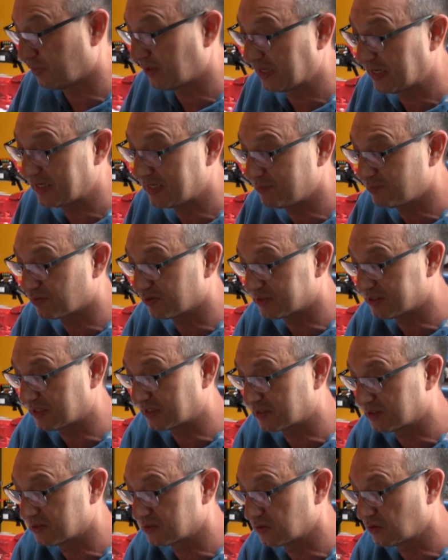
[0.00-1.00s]
blade
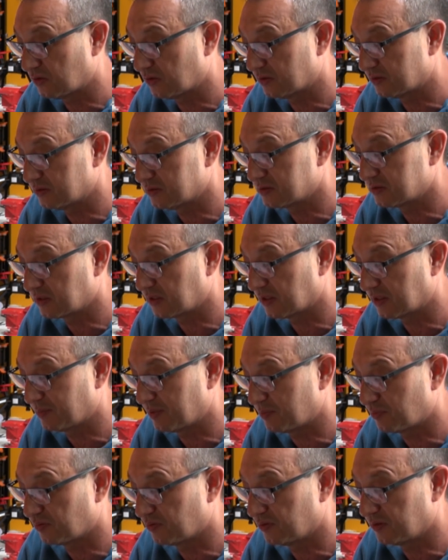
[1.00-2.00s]
protectors on is going to
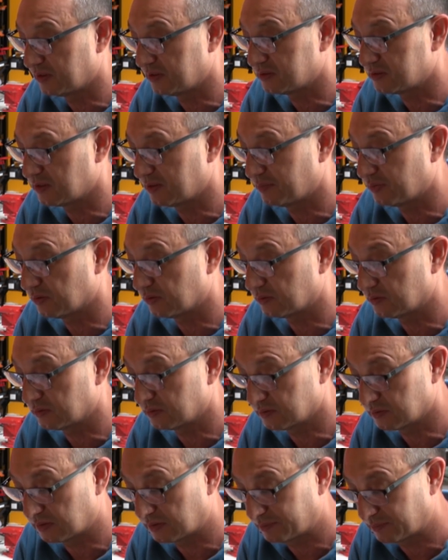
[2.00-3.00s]
be pretty simple.
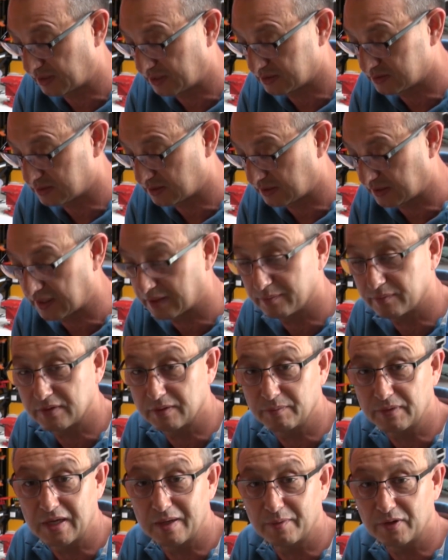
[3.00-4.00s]
I'm guessing
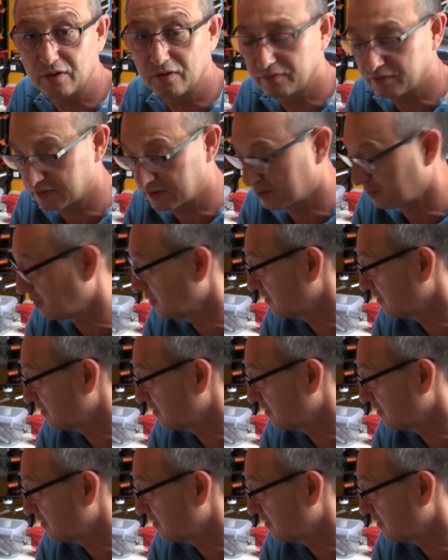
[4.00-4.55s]
them coming off is going to